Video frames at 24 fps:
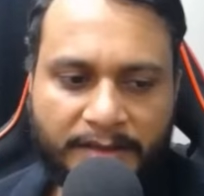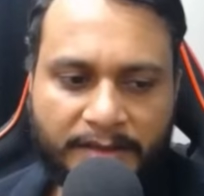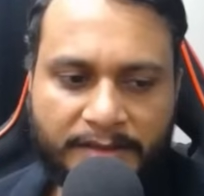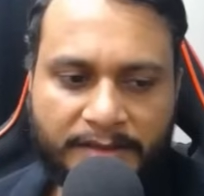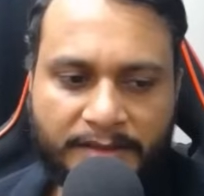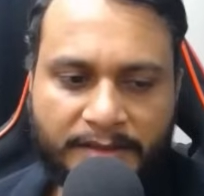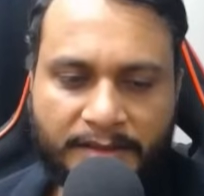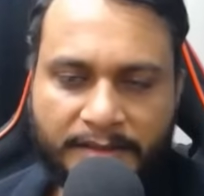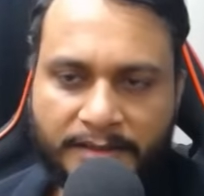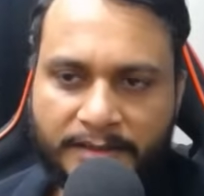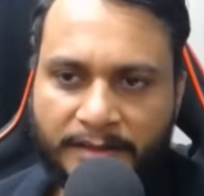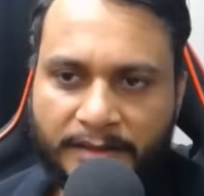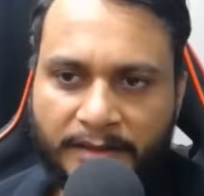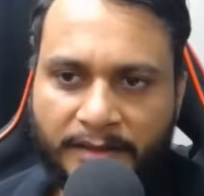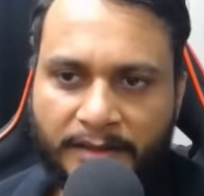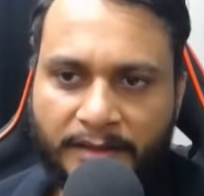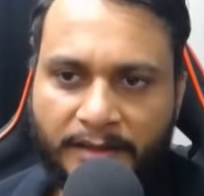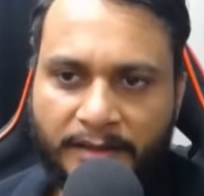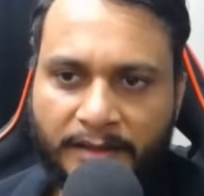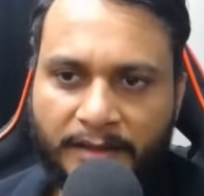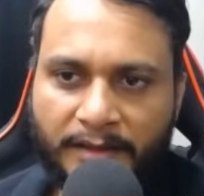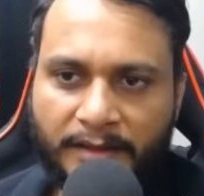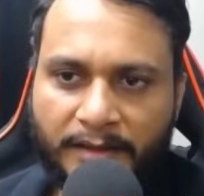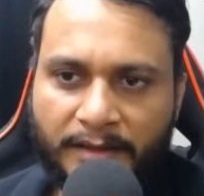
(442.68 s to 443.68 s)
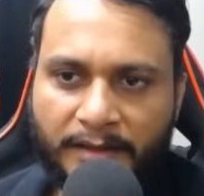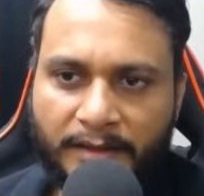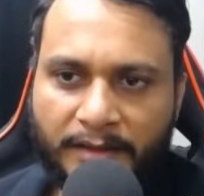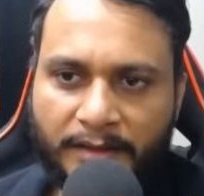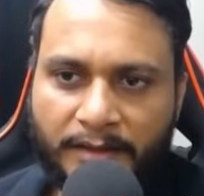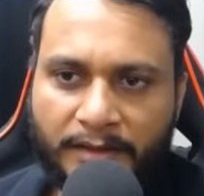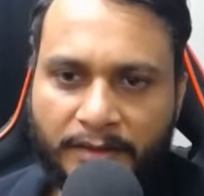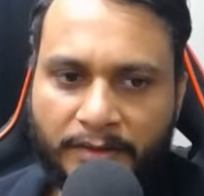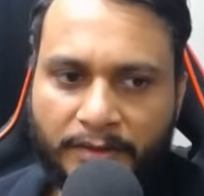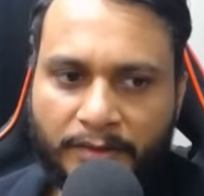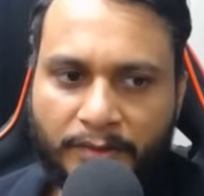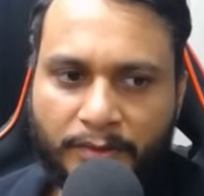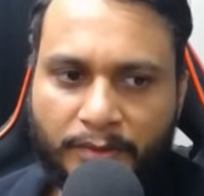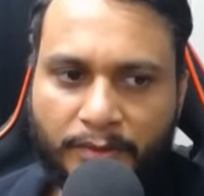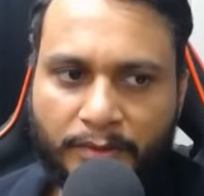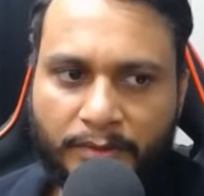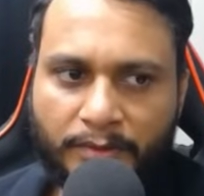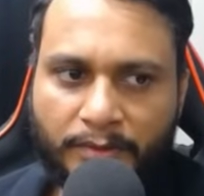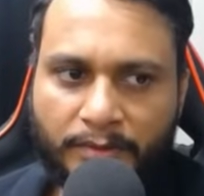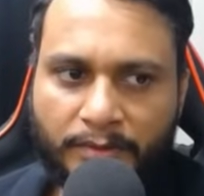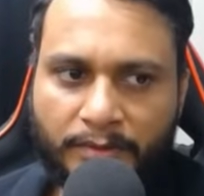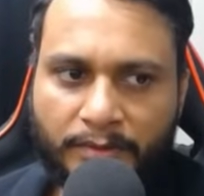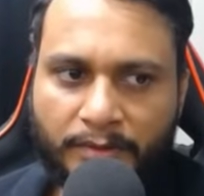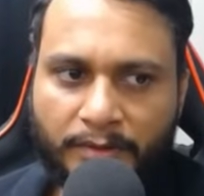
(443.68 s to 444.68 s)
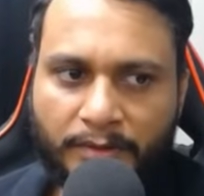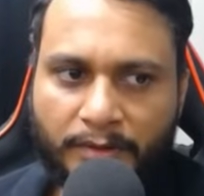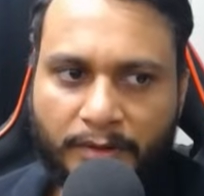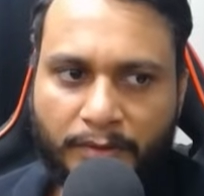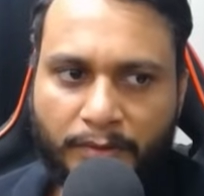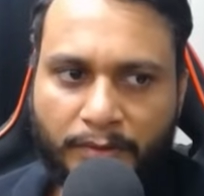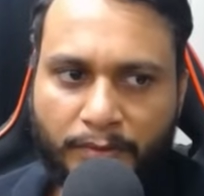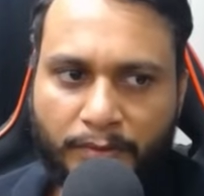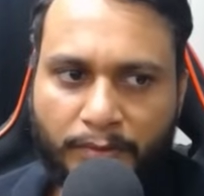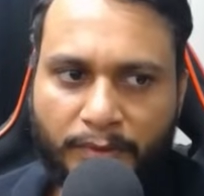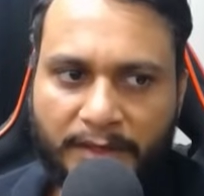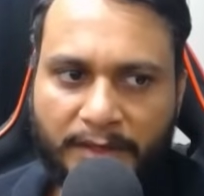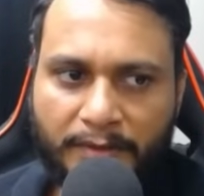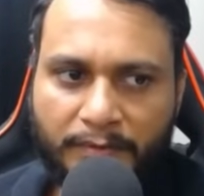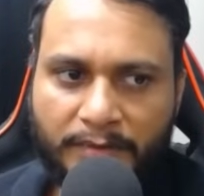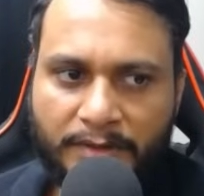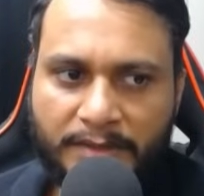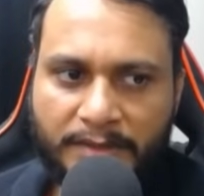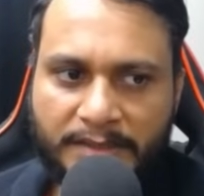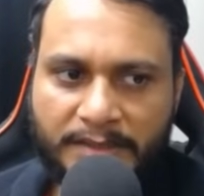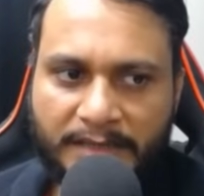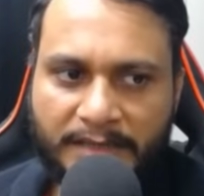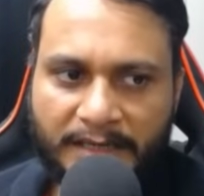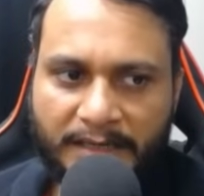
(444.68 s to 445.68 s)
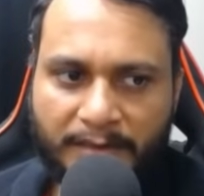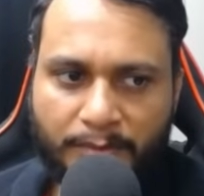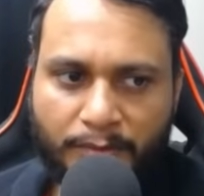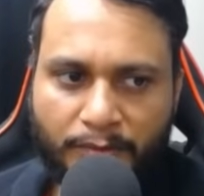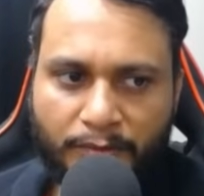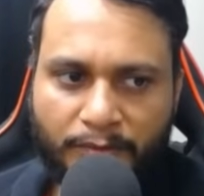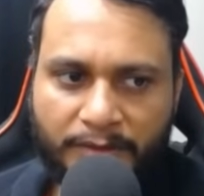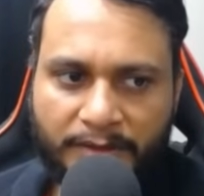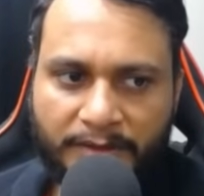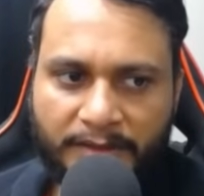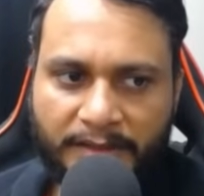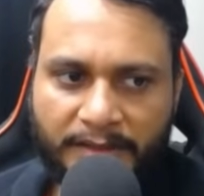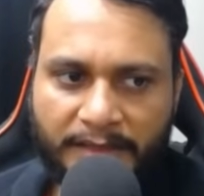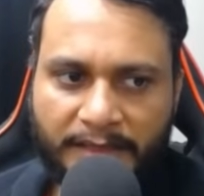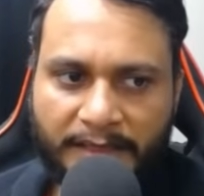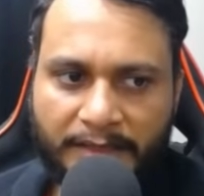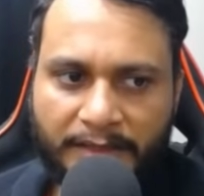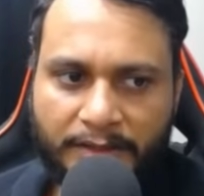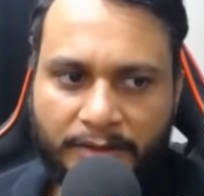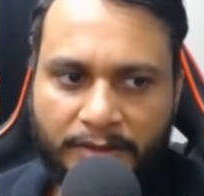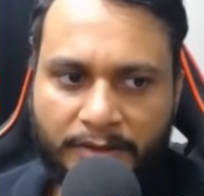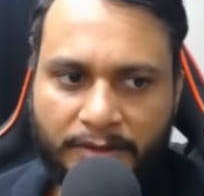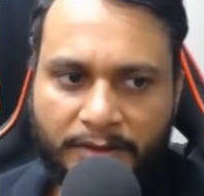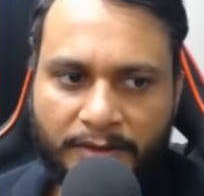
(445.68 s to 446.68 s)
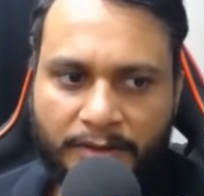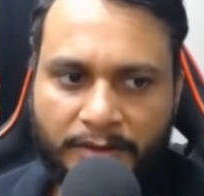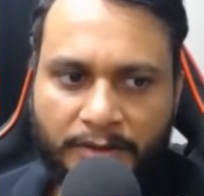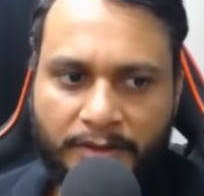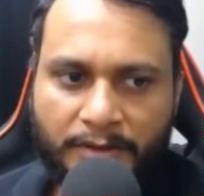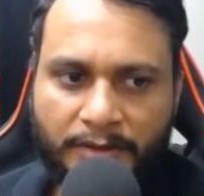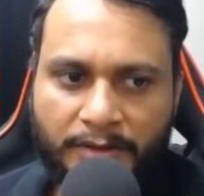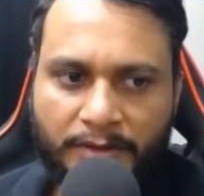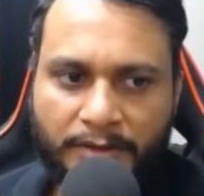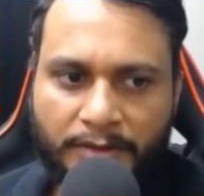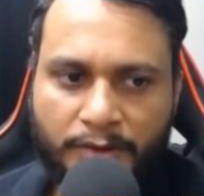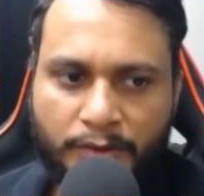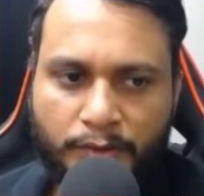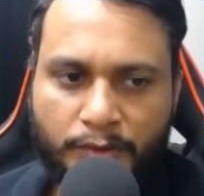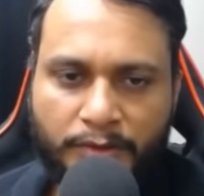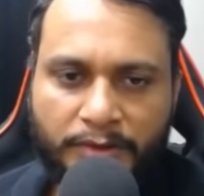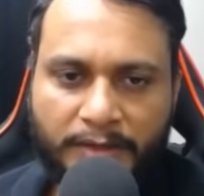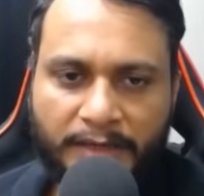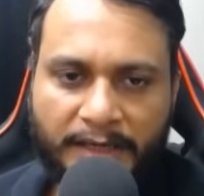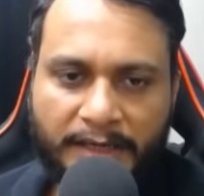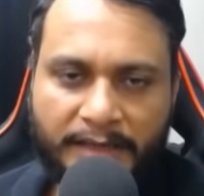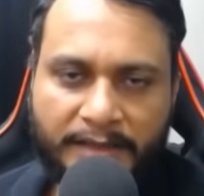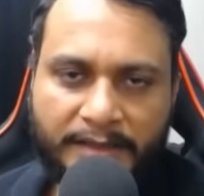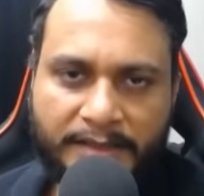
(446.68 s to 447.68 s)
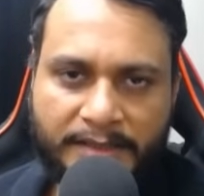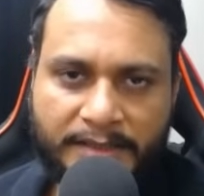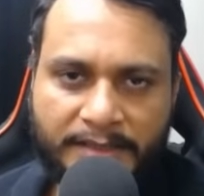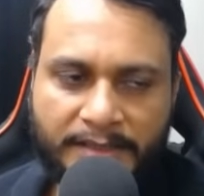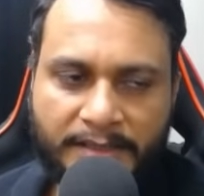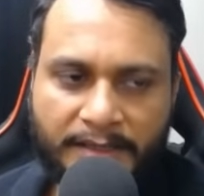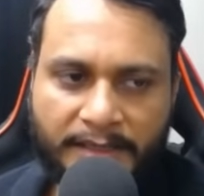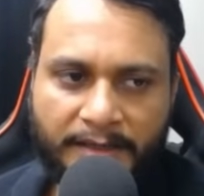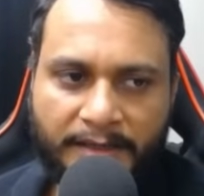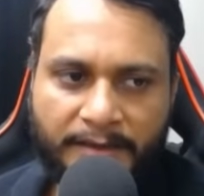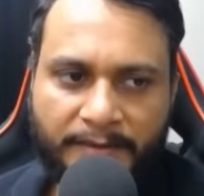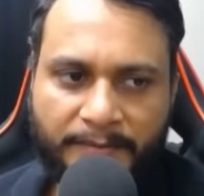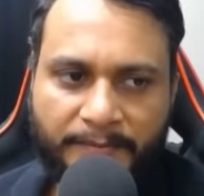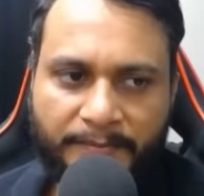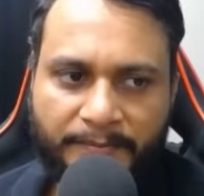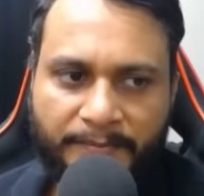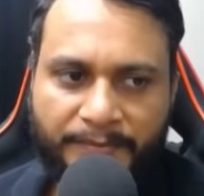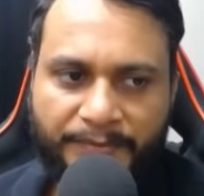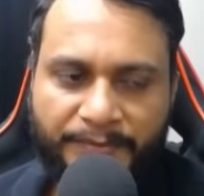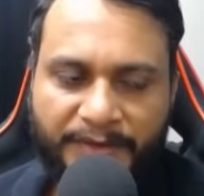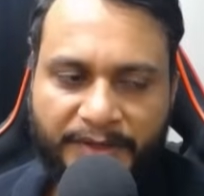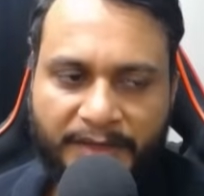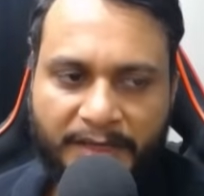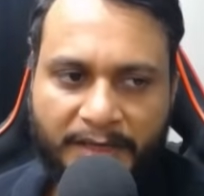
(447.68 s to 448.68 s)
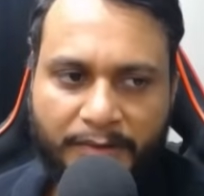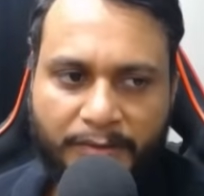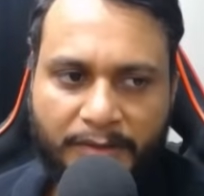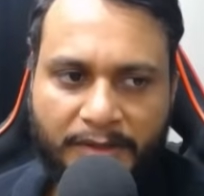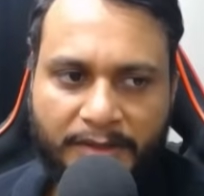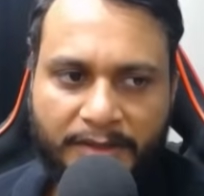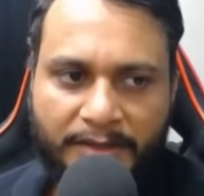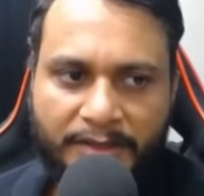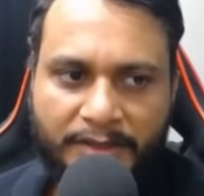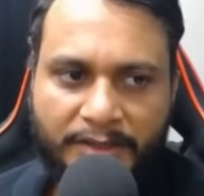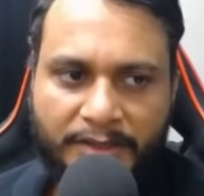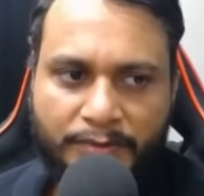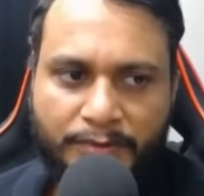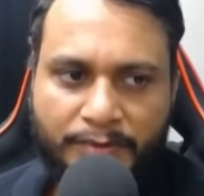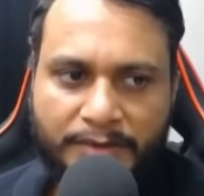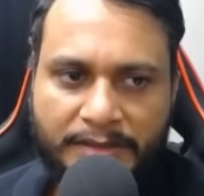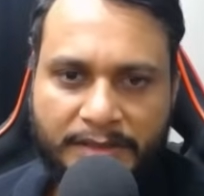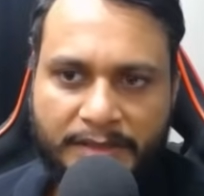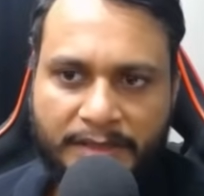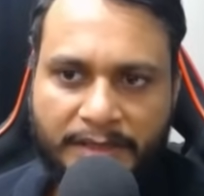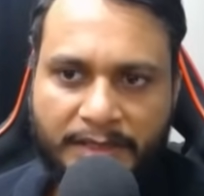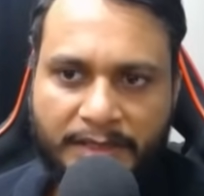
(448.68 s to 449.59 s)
this case. So when we start moving the right to the right hand side, then I will continuously